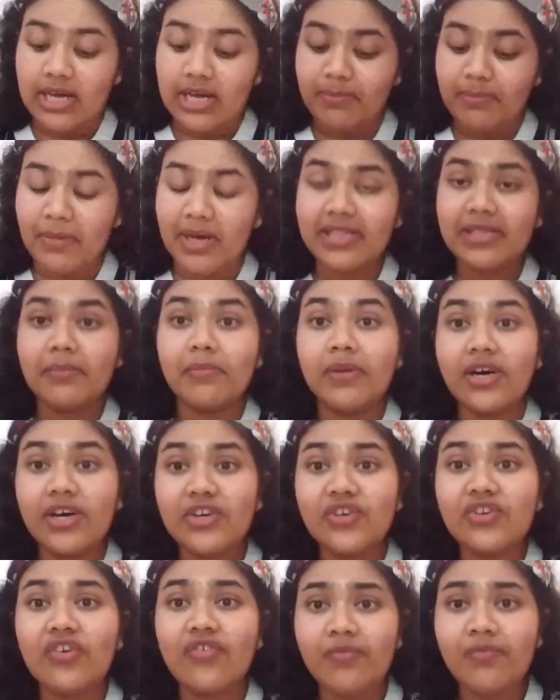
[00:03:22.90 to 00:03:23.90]
But the
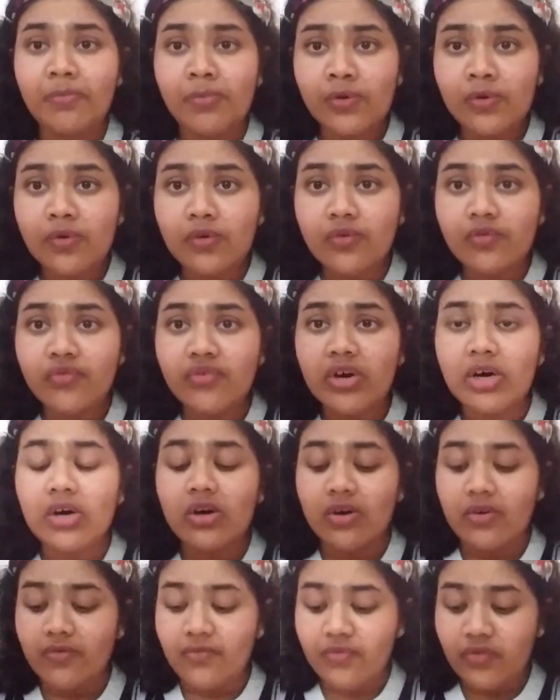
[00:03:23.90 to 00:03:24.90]
burden of proof
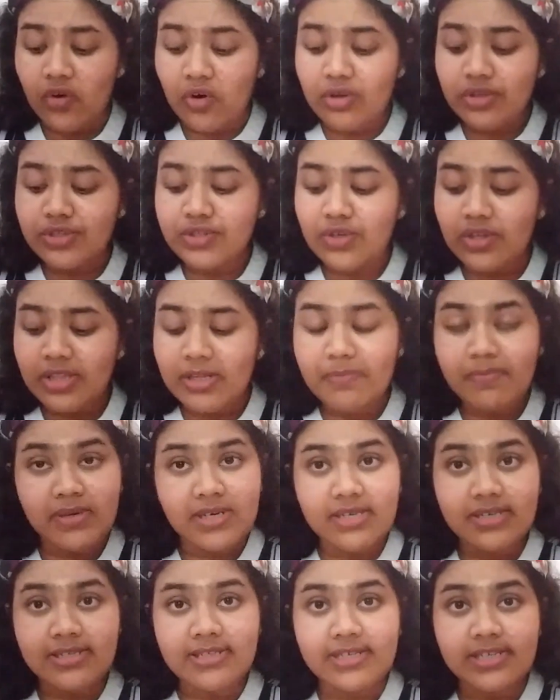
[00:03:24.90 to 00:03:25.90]
falls on the
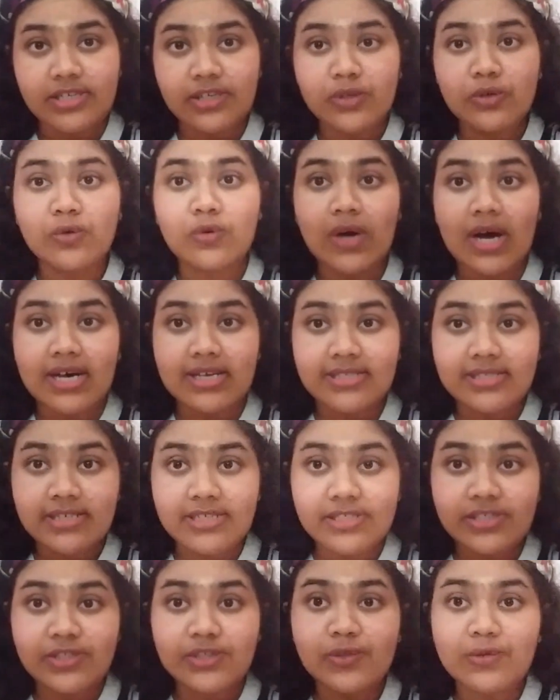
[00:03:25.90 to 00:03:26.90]
person who
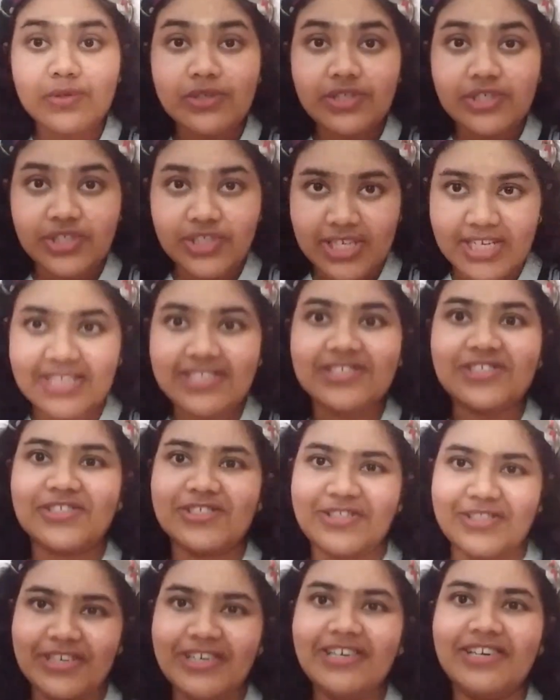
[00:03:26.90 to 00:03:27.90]
asserts to change
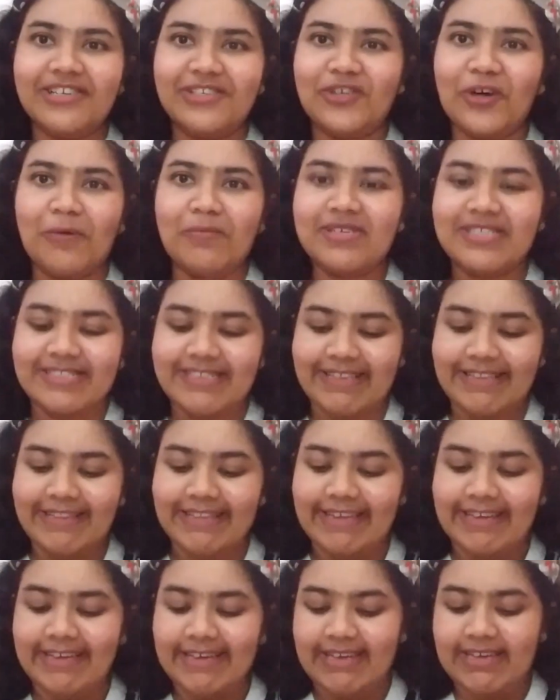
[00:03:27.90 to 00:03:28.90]
the domicile.
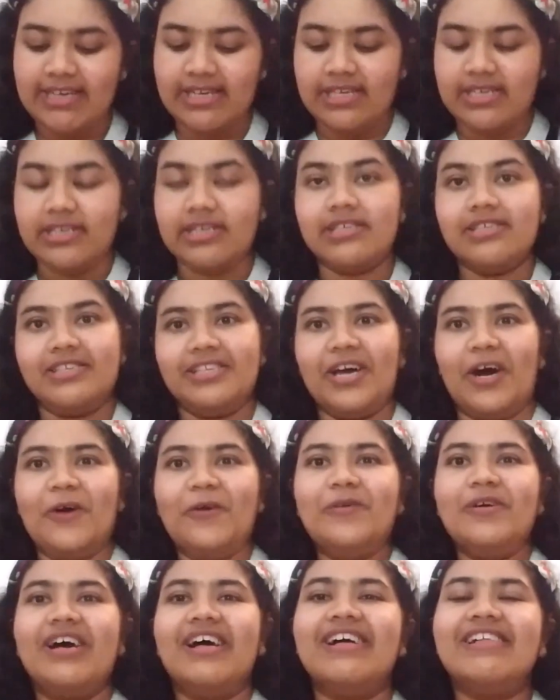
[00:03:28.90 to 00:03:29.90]

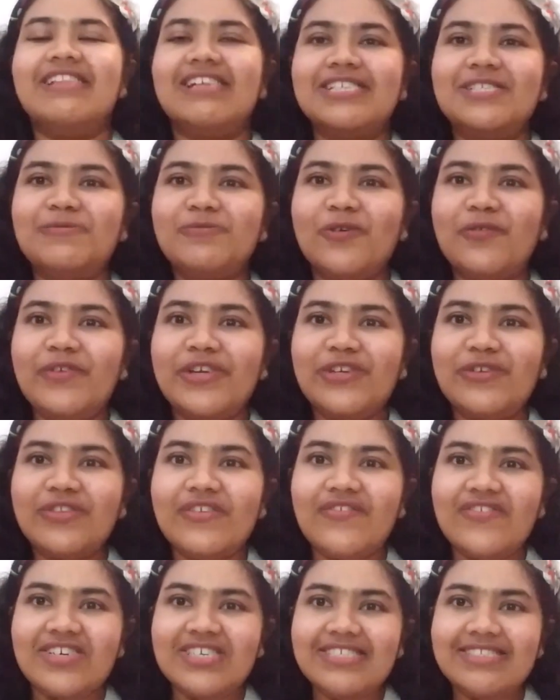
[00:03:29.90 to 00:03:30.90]
Now, let's move into the
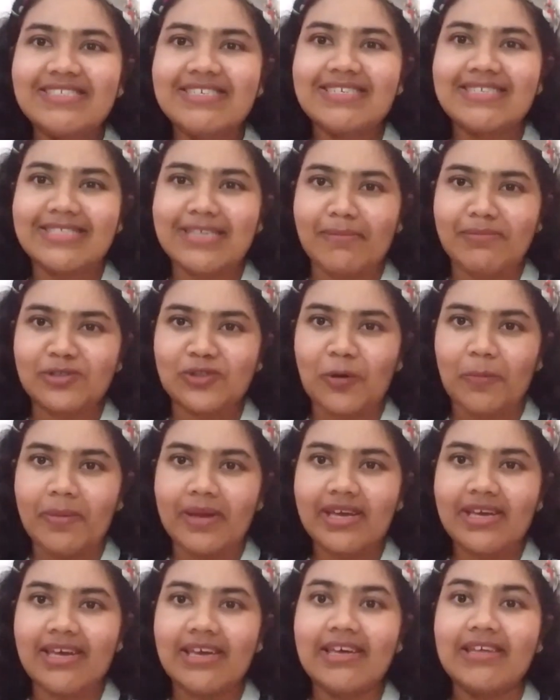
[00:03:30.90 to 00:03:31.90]
first
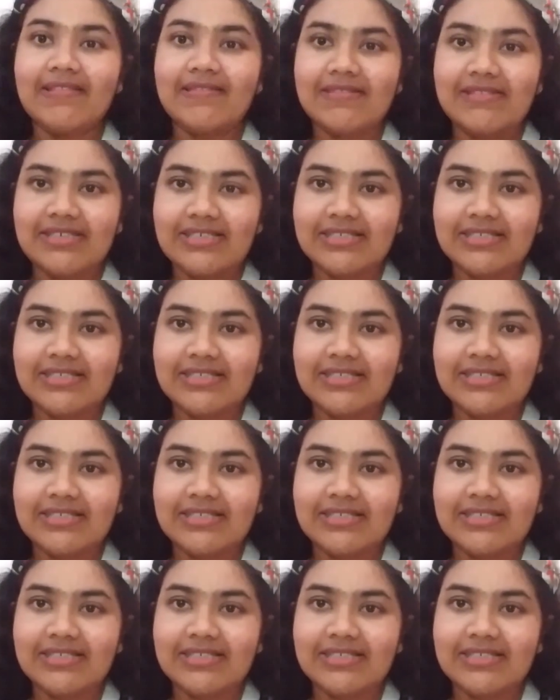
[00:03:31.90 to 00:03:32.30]
subtopic in